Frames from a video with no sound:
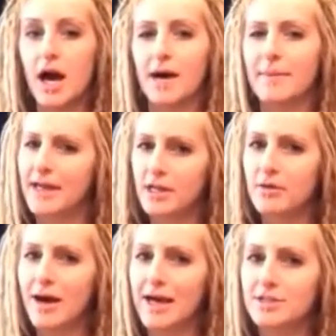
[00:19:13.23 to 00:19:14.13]
I know
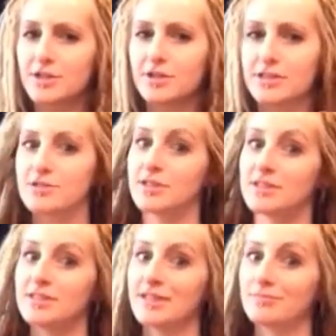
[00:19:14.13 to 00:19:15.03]
I do, as you can
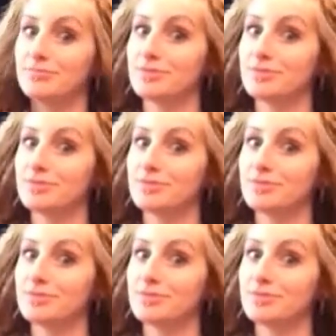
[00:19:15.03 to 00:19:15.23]
see.